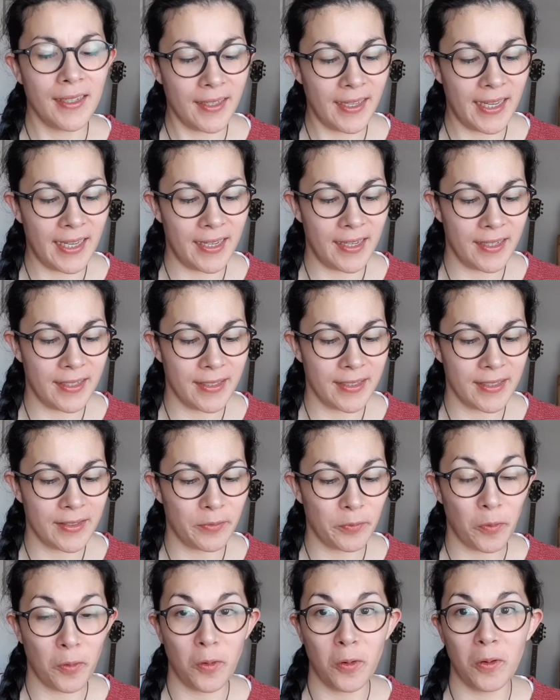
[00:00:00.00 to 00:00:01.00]
Is
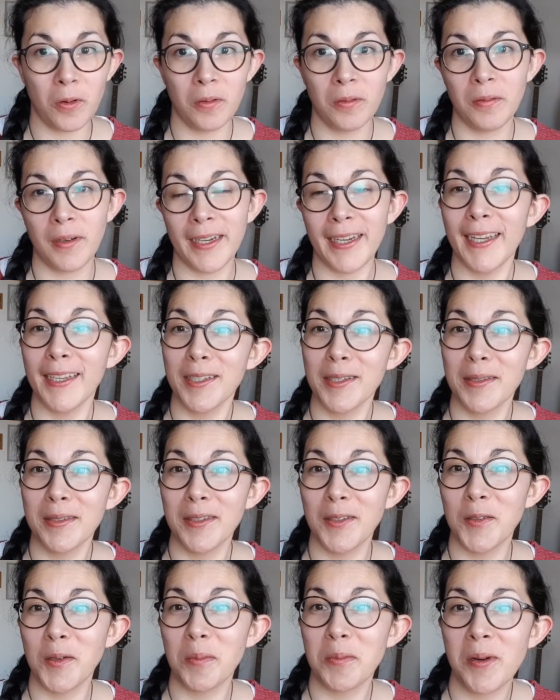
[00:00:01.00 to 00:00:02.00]
for, I guess,
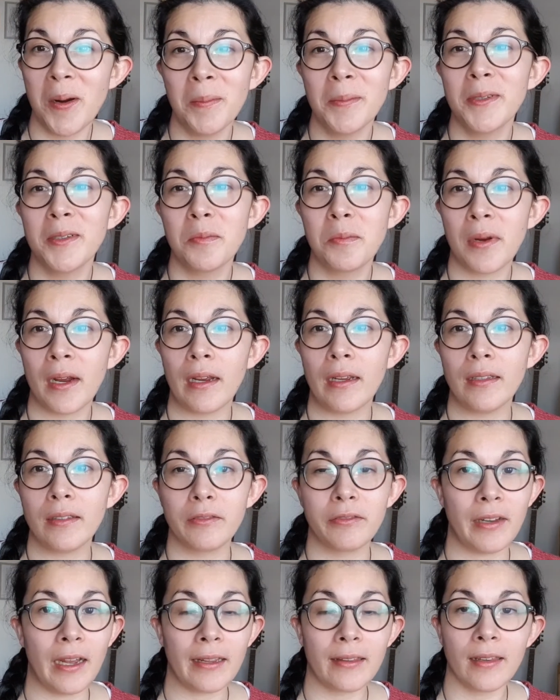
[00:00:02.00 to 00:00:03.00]
prompted by the
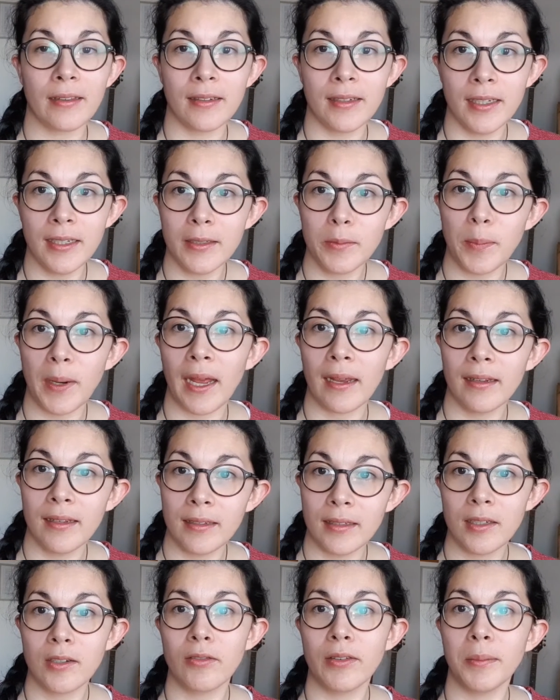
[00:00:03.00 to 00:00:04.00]
fact that it is Black
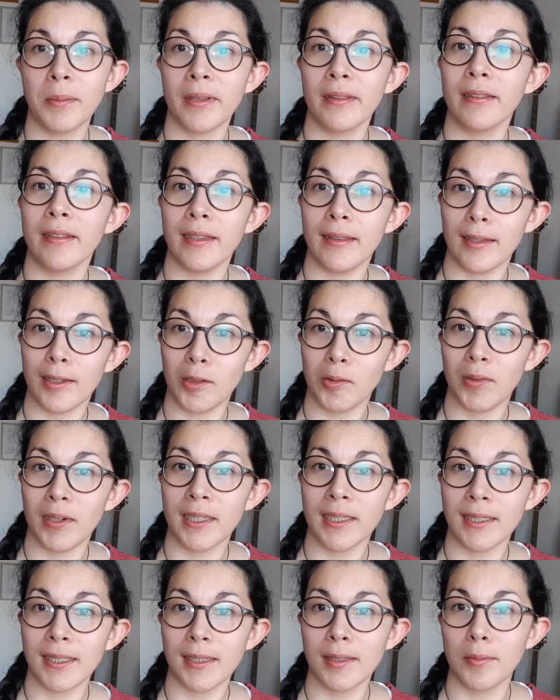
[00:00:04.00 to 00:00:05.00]
History Month in the
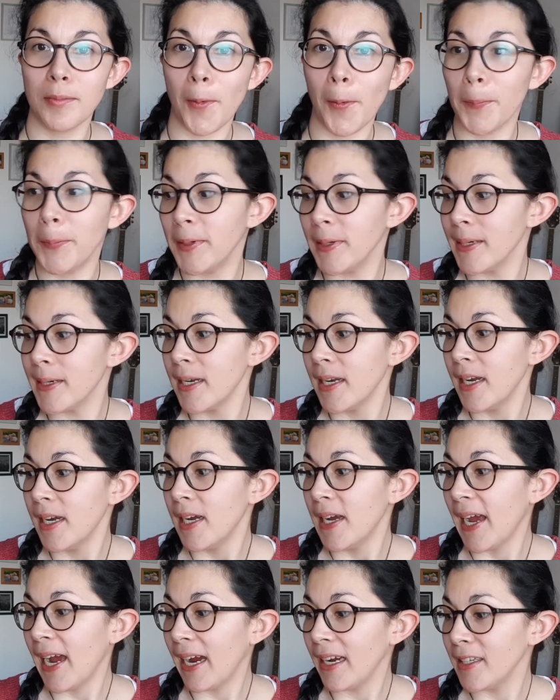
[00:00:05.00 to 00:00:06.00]
US at the moment,
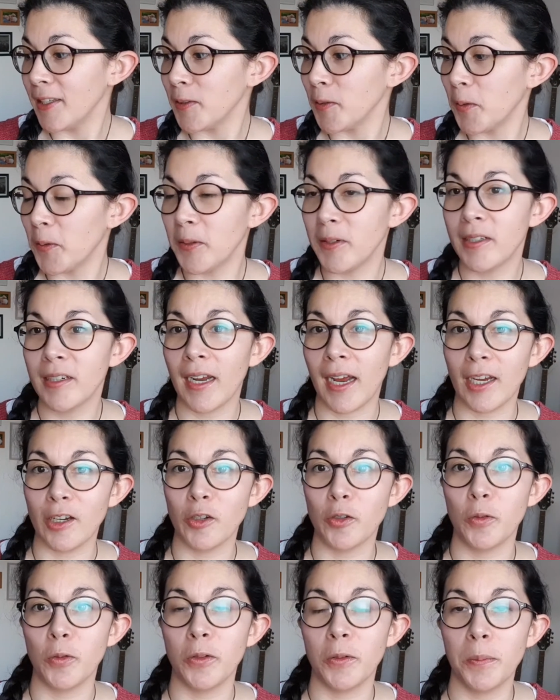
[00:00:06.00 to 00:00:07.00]
I thought I
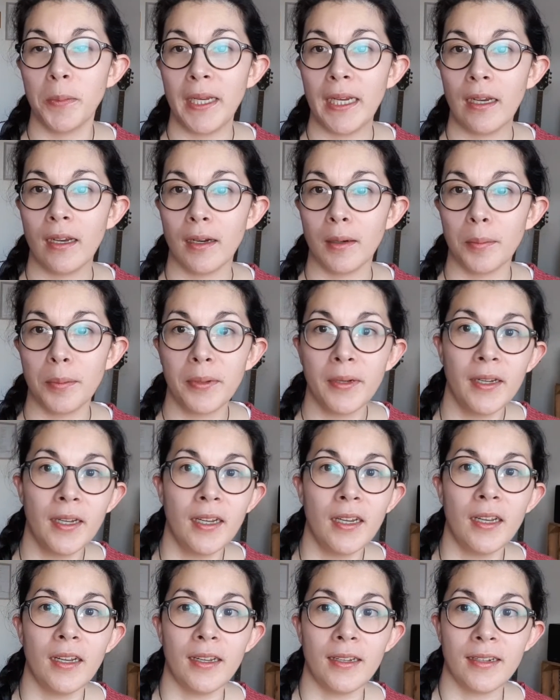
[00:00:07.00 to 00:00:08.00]
should pick up
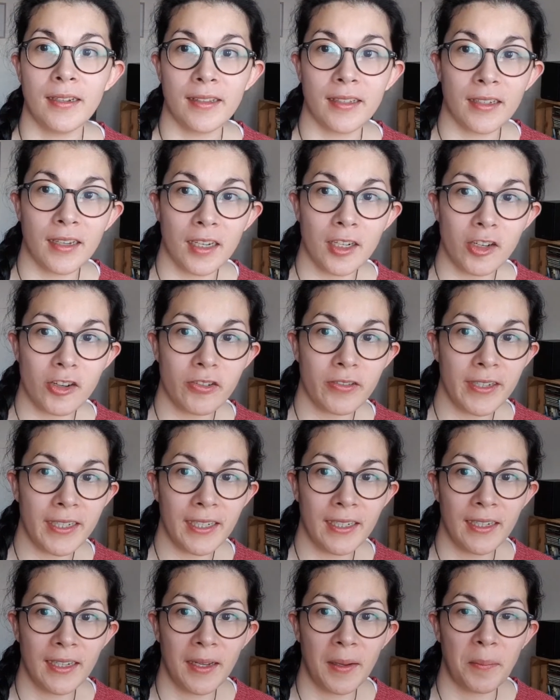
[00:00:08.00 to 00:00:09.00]
Another
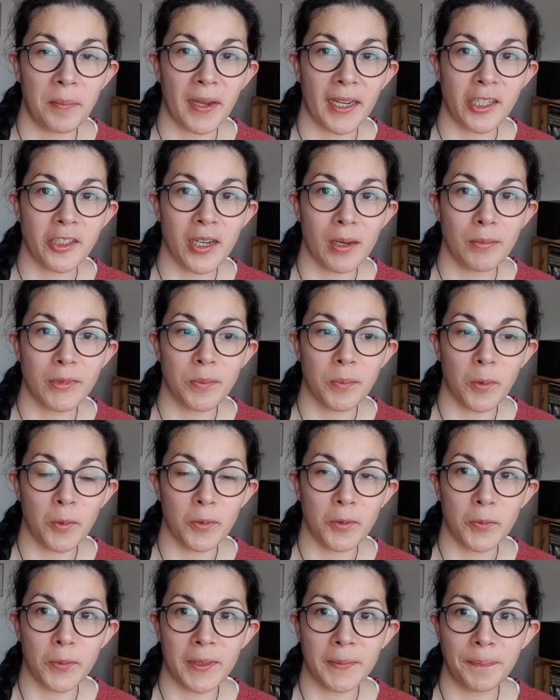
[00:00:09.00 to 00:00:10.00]
Country by James
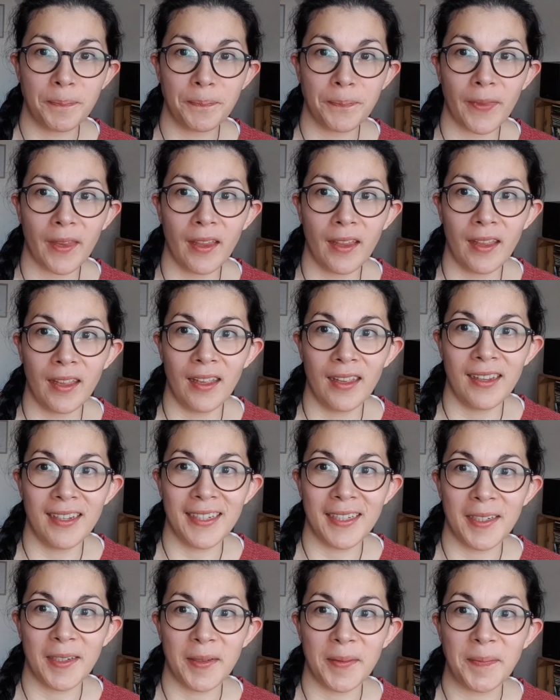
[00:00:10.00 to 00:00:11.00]
Baldwin.
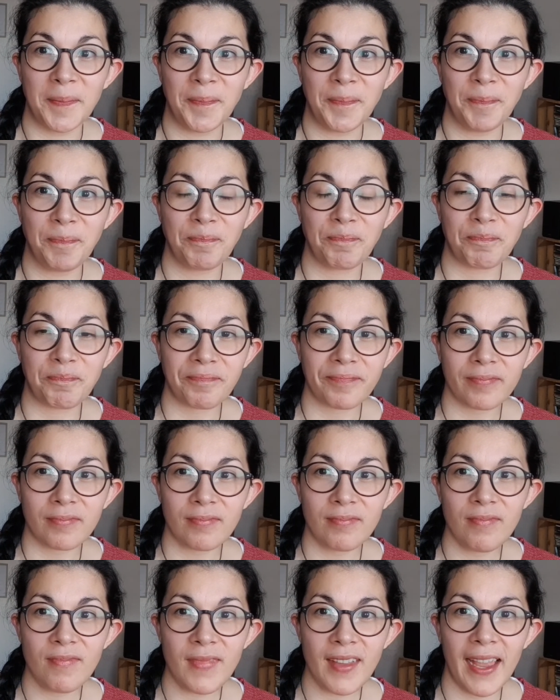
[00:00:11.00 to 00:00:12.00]

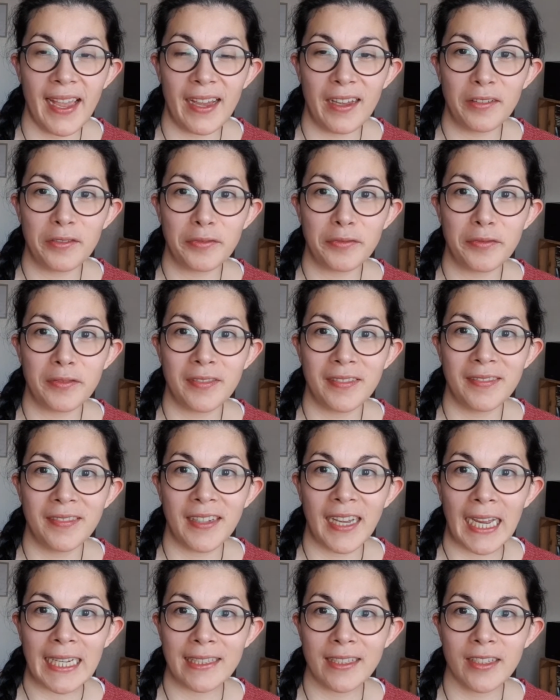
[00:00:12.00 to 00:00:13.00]
I've
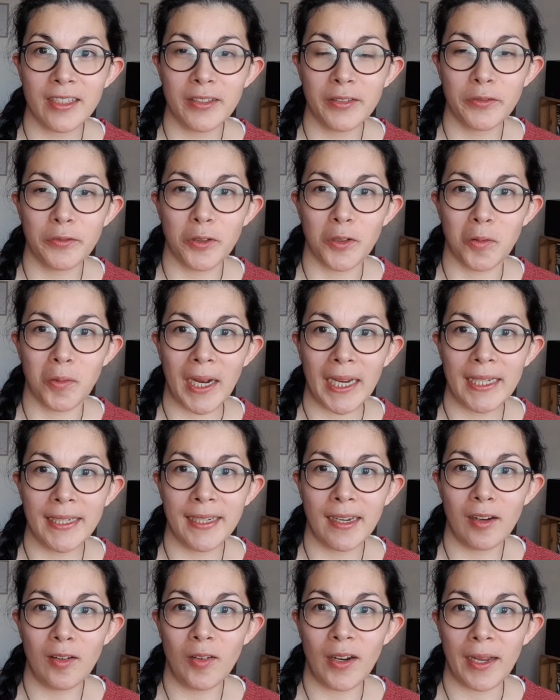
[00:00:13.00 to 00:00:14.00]
had this for a while
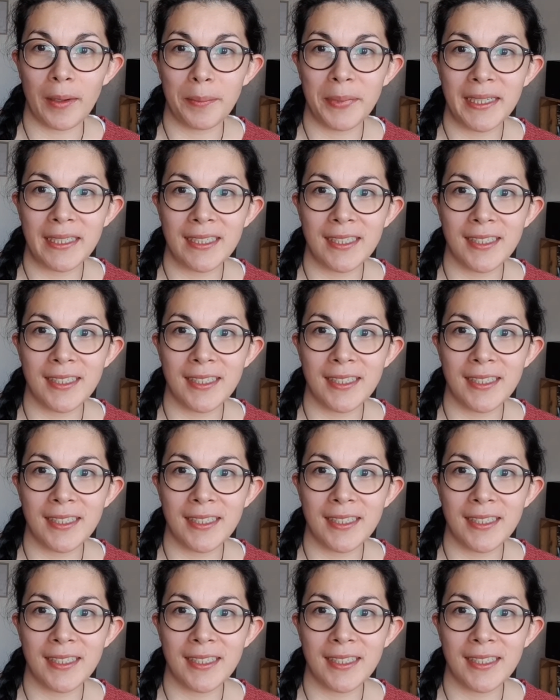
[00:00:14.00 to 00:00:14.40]
now. I picked